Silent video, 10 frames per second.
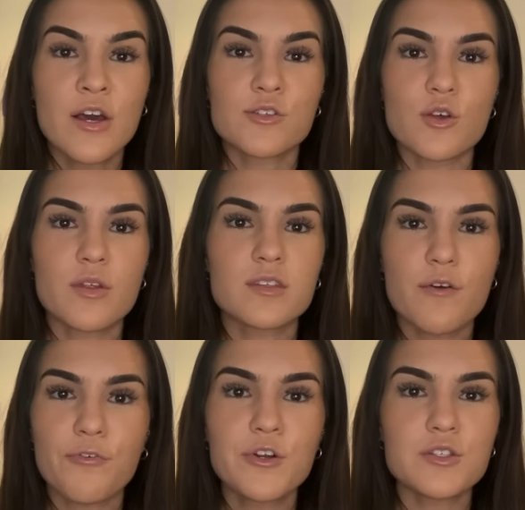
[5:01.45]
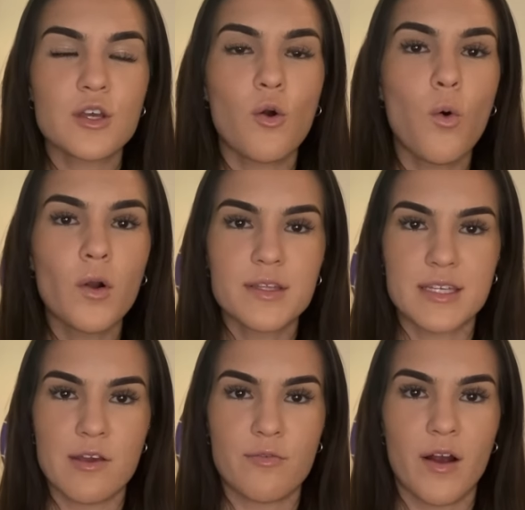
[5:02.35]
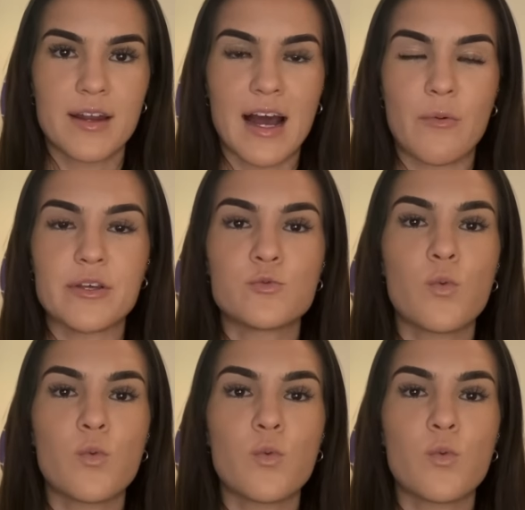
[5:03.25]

So the difference in quality right now is